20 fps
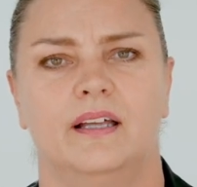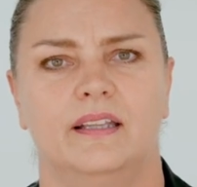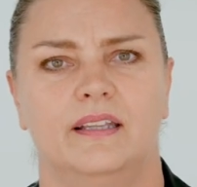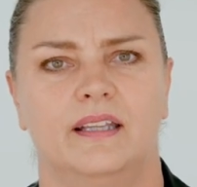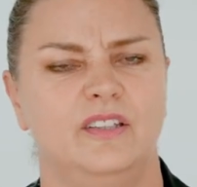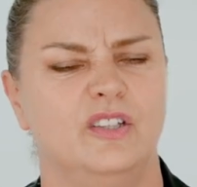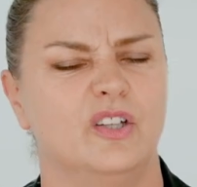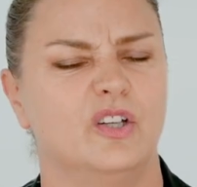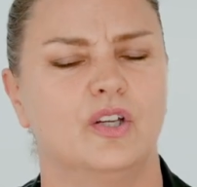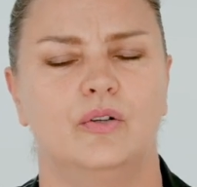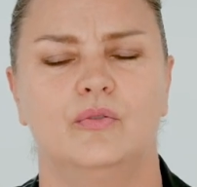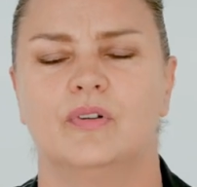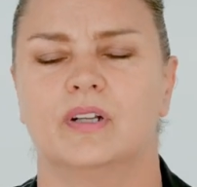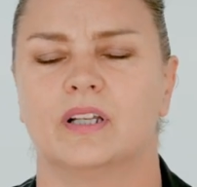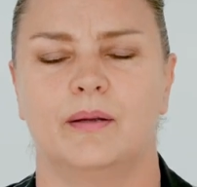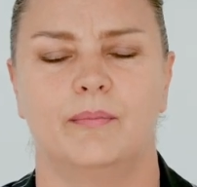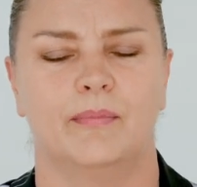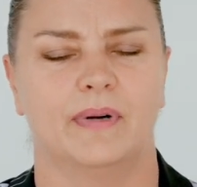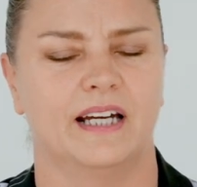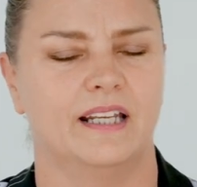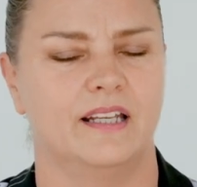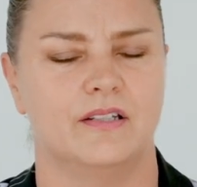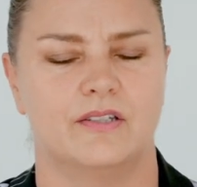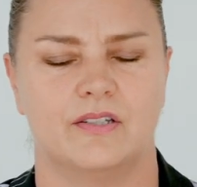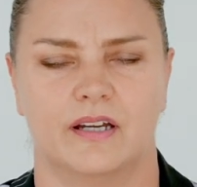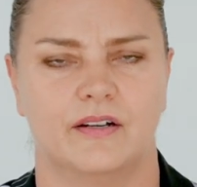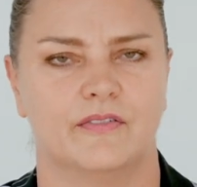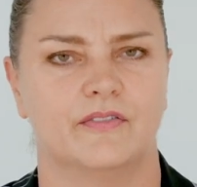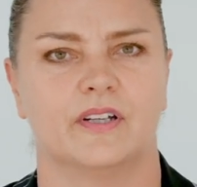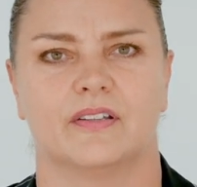then you can really
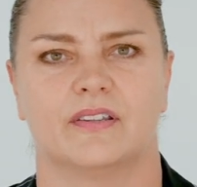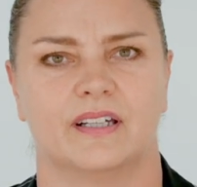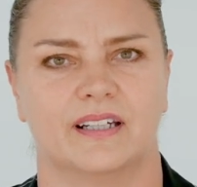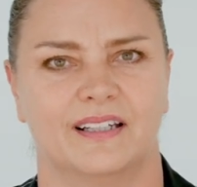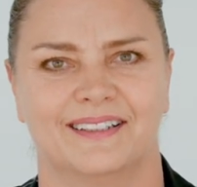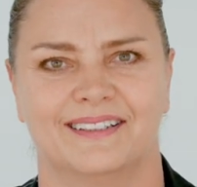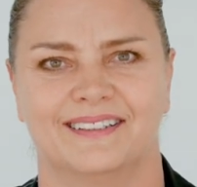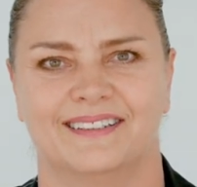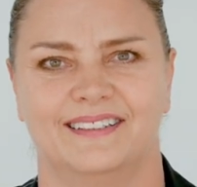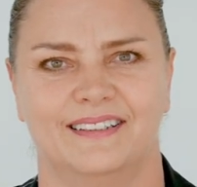manage everything,